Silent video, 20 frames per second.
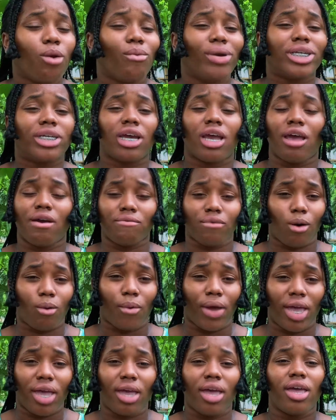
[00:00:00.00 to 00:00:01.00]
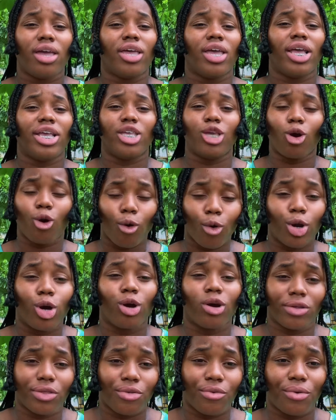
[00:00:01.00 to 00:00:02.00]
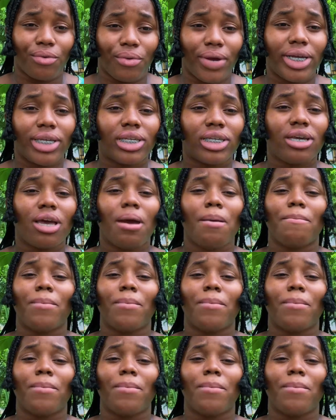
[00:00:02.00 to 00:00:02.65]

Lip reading: Whichever way, you're going to go through it,